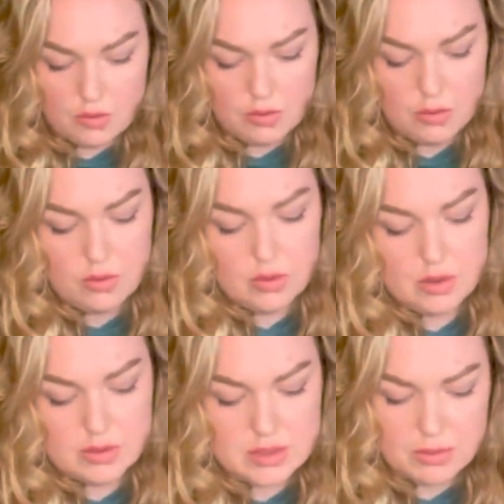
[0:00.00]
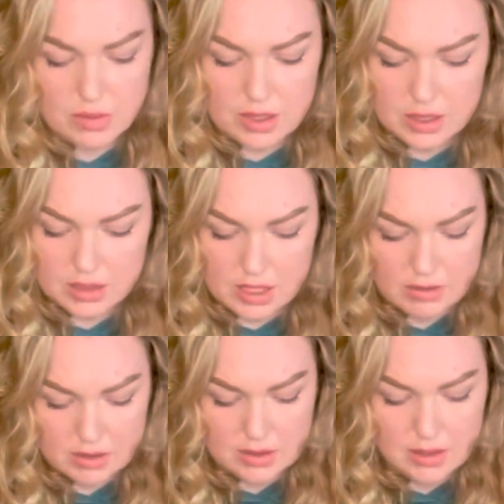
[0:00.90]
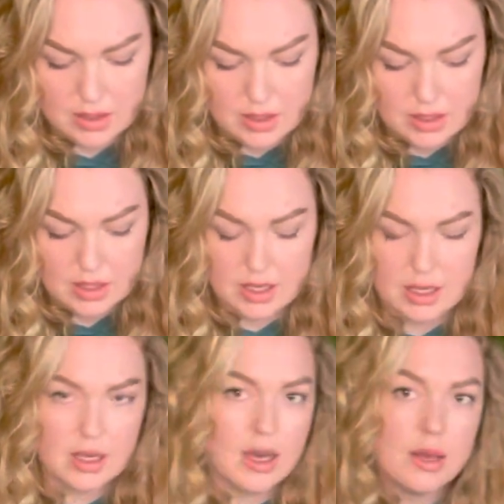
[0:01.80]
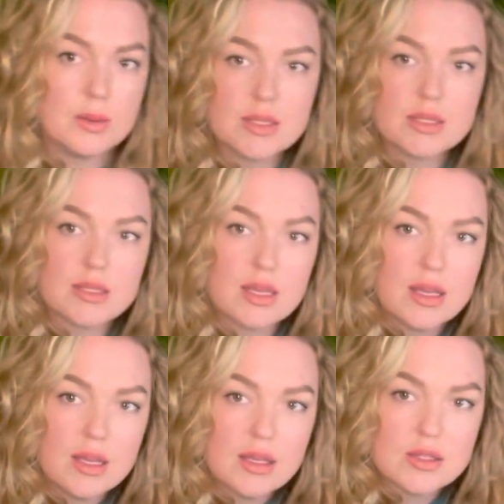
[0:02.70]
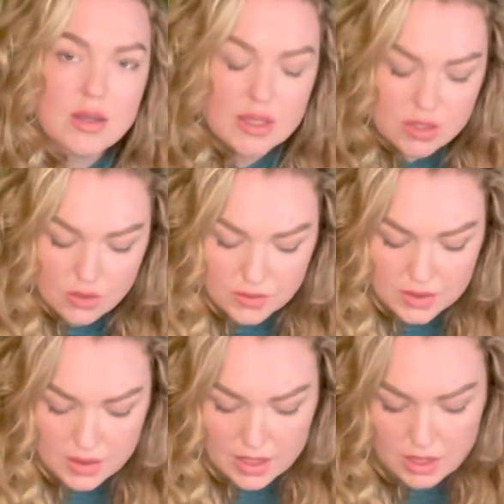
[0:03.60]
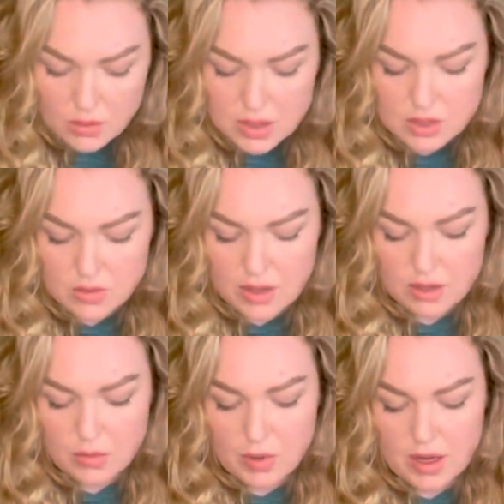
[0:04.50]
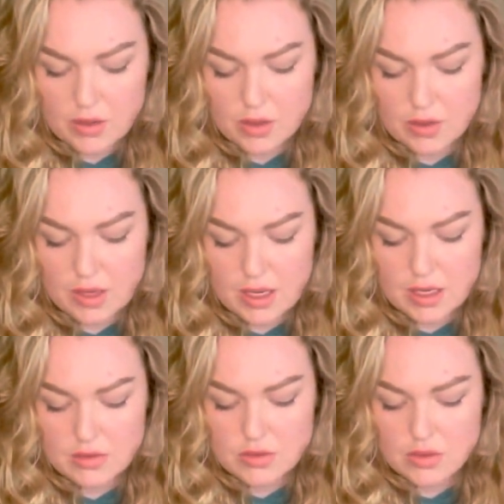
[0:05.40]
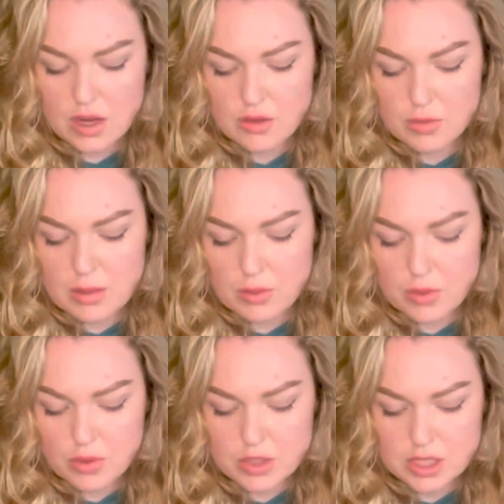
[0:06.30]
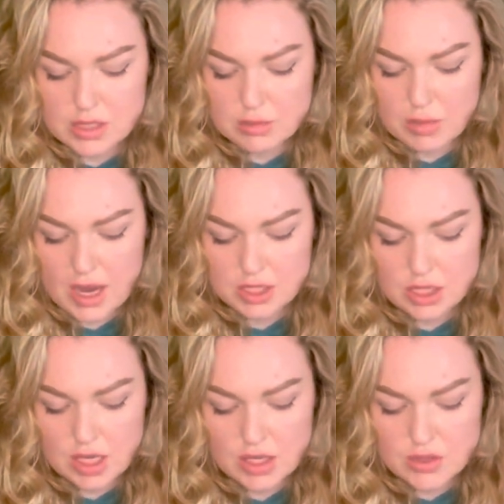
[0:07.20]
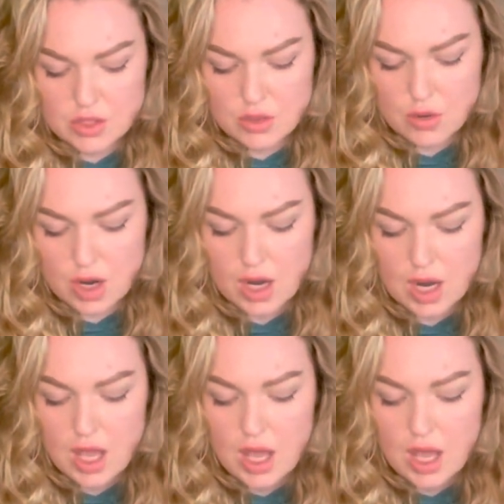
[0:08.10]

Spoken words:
Oh, slippery little devil. King of Cups. So I do feel like you are surrounded by other creatives or other people who are just as passionate as you are.